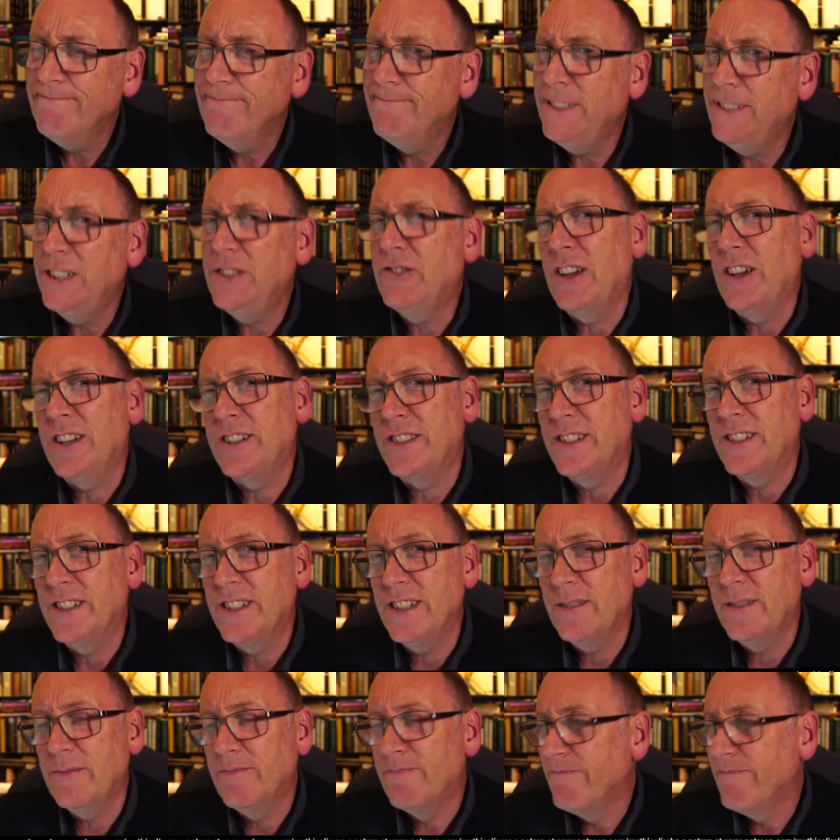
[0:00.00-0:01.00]
It's interesting,
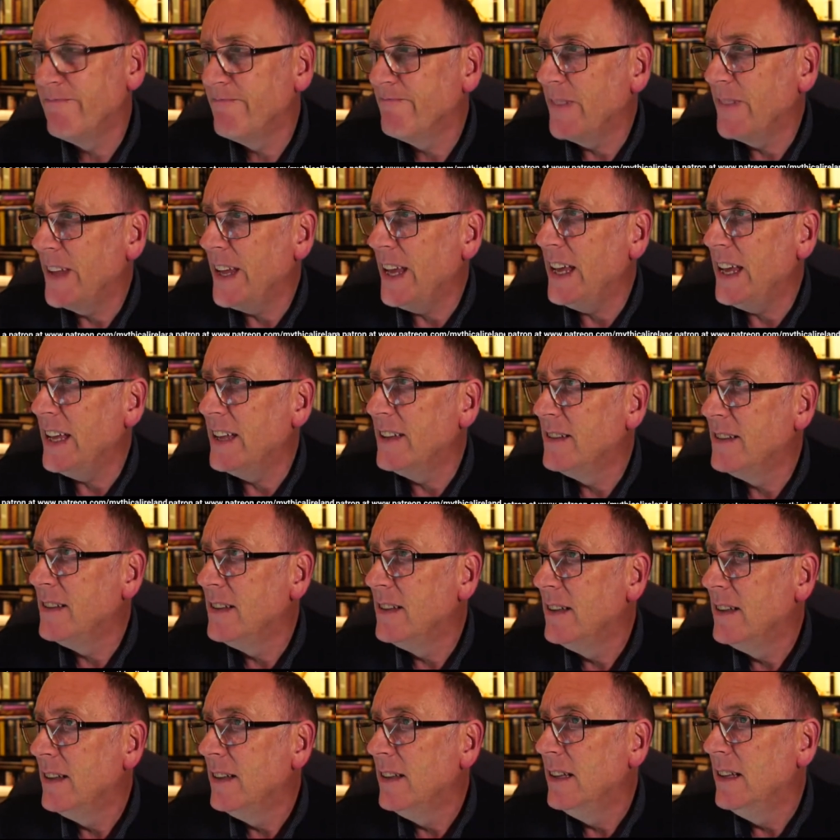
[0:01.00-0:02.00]
isn't it? Yeah.
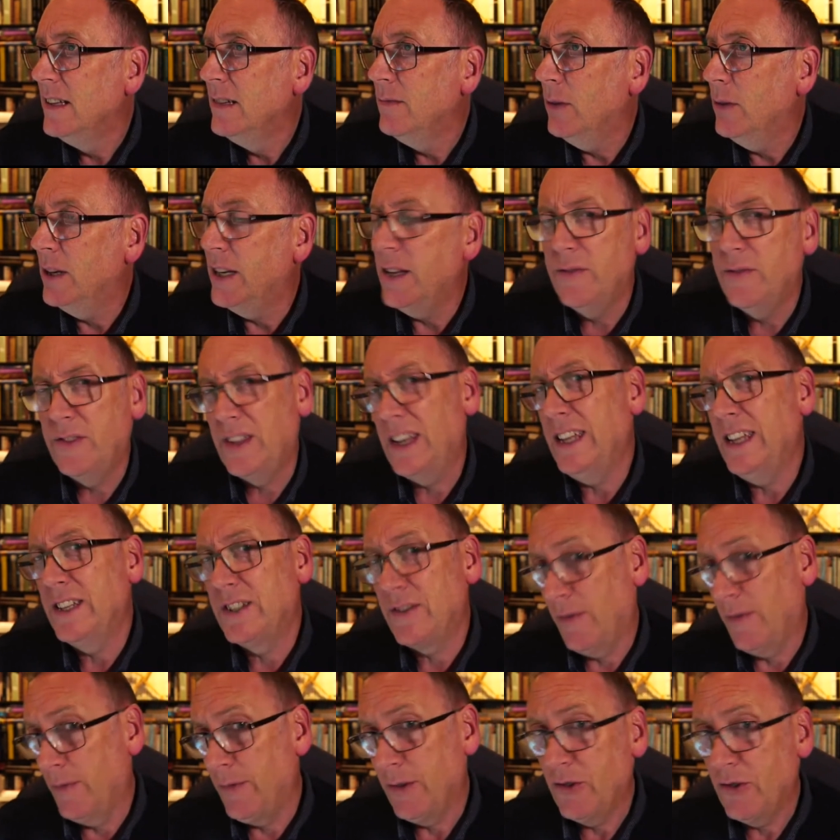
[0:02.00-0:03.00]
we give the
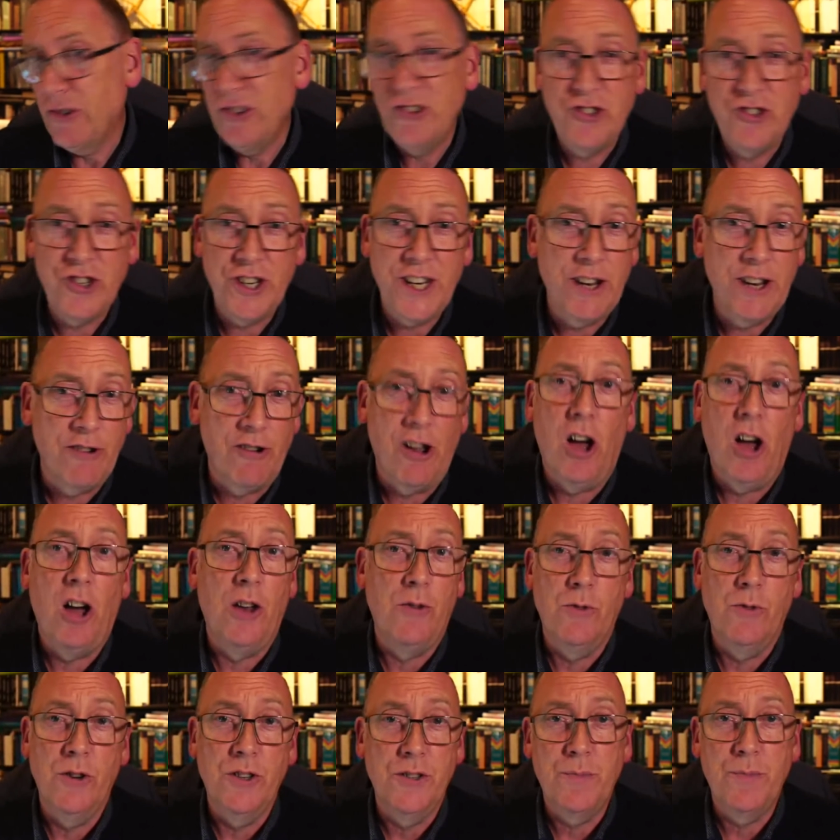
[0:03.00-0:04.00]
list from the Christian era
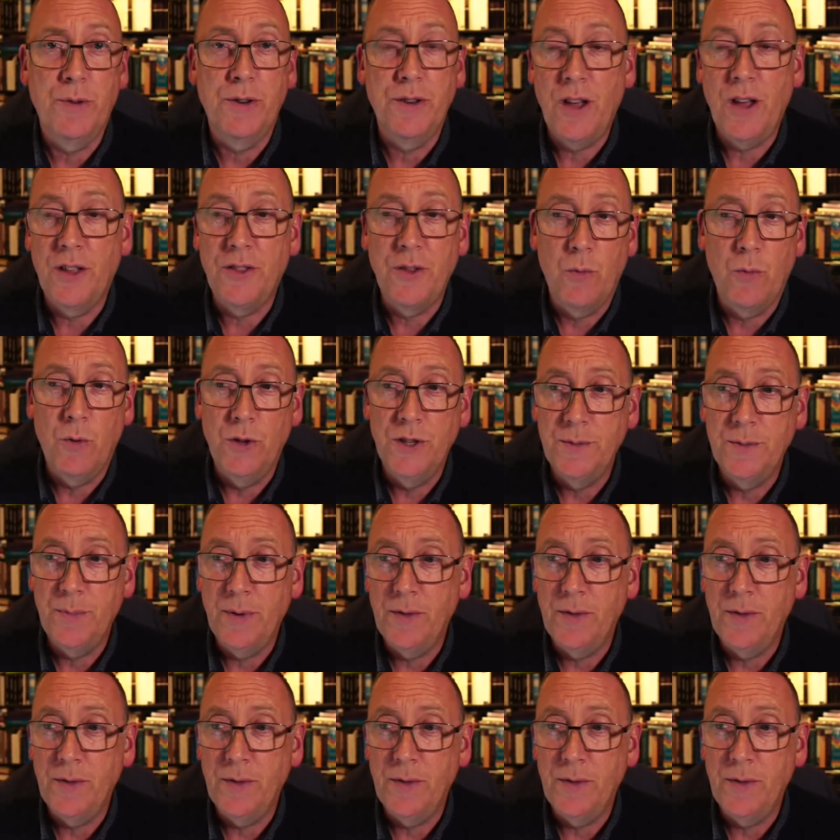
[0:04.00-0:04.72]
onwards, but not the ones